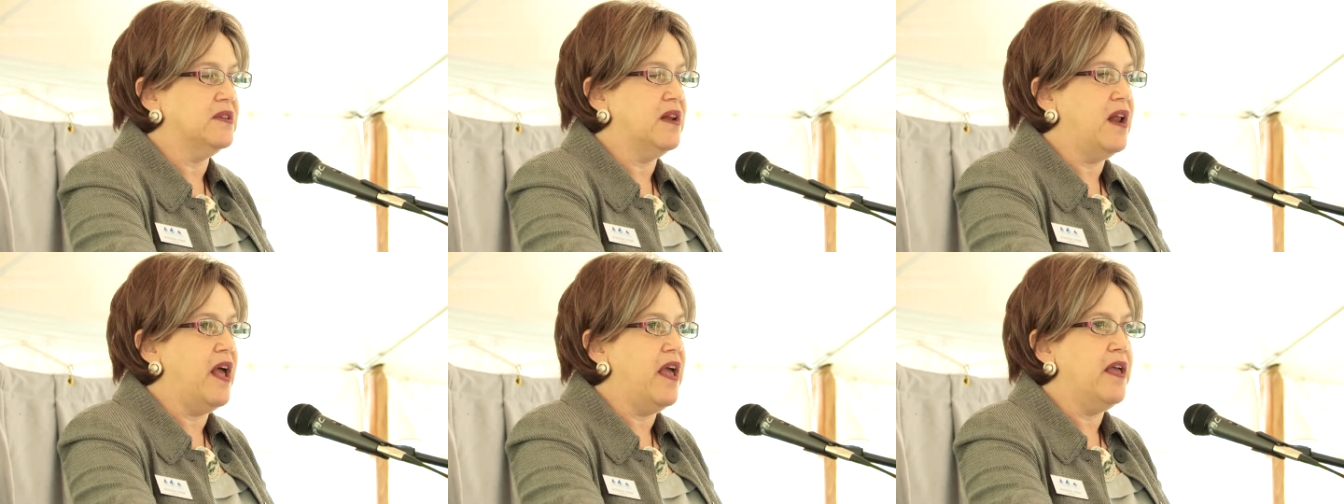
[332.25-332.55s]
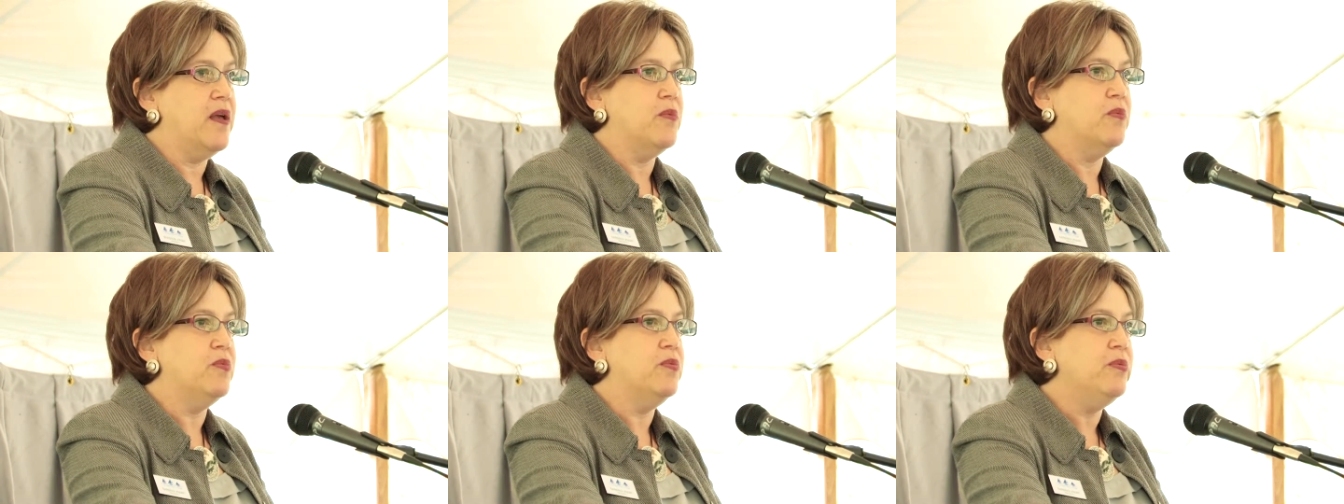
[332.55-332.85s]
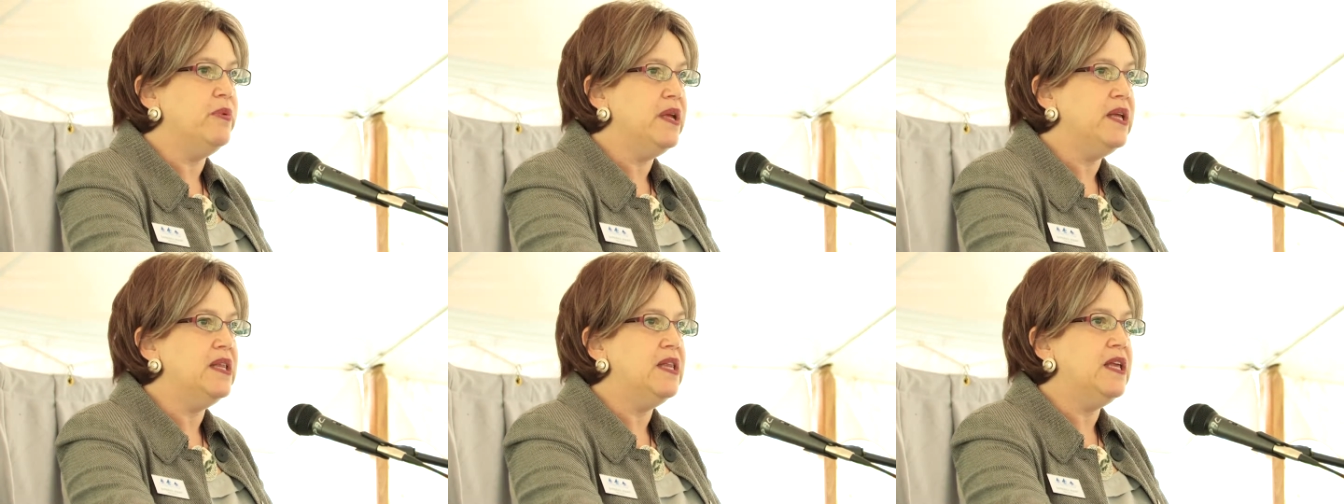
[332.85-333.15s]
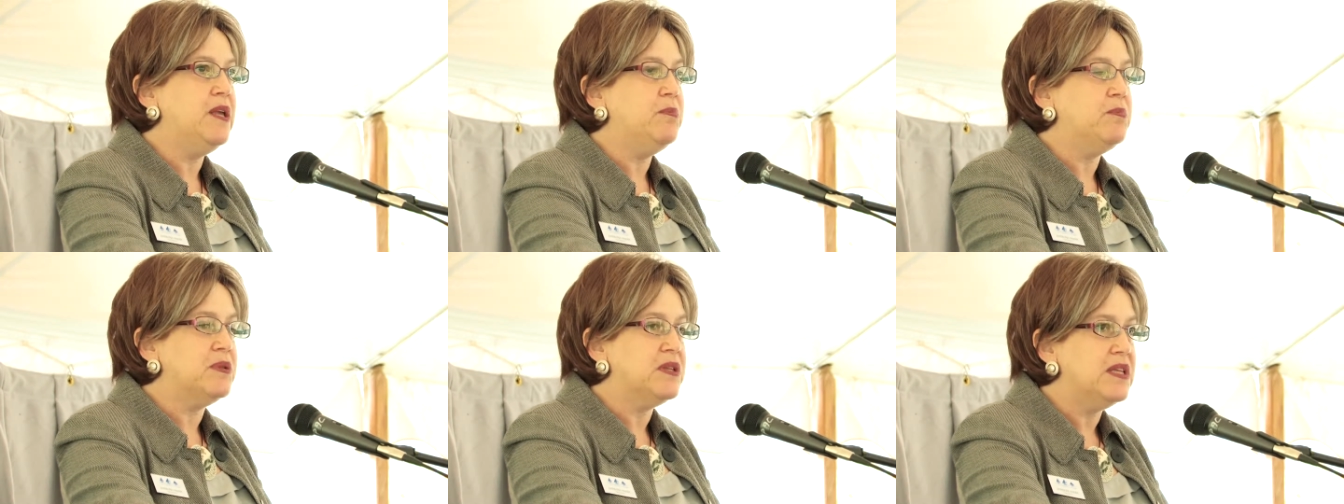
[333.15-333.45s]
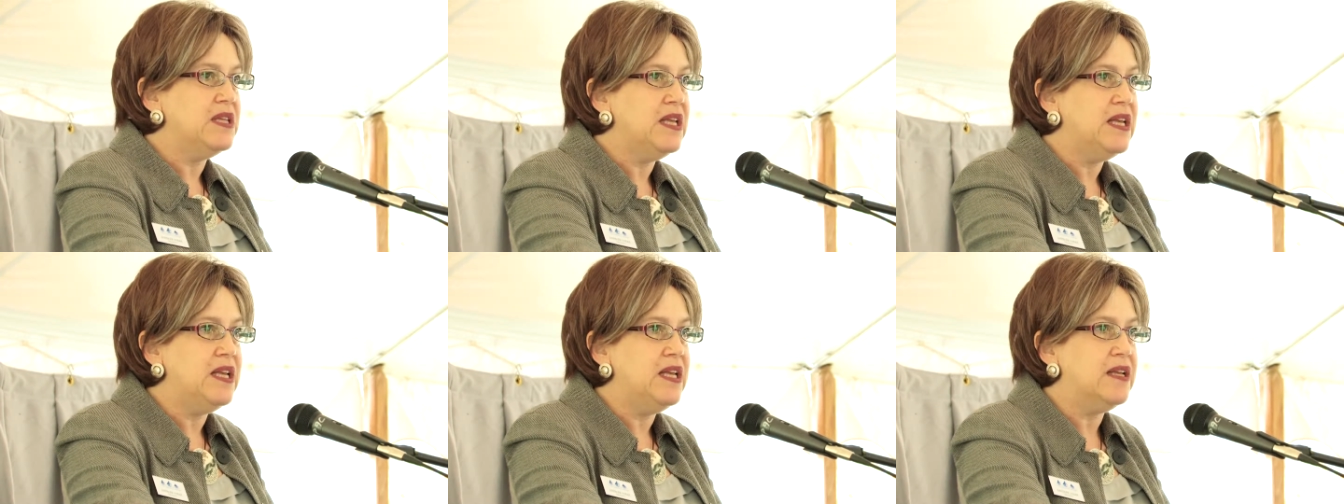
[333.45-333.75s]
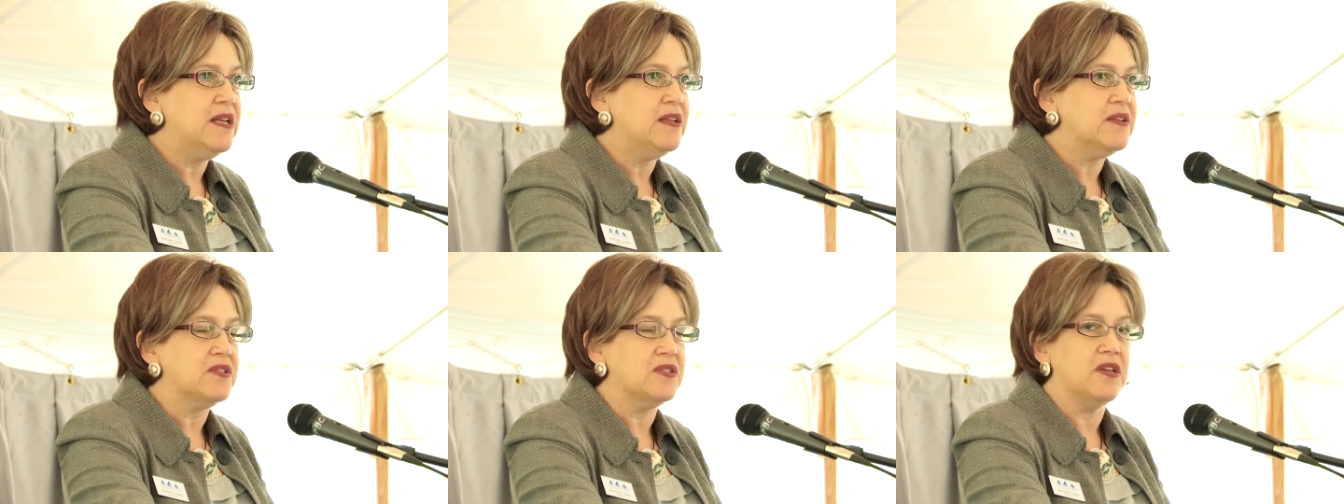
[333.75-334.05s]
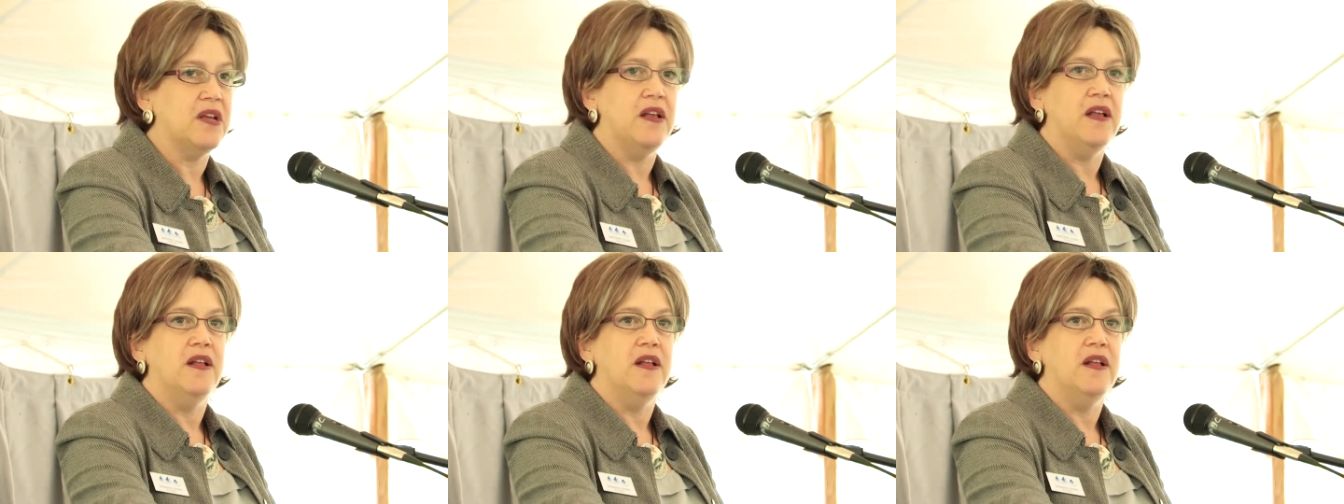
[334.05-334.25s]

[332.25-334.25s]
And I am really pleased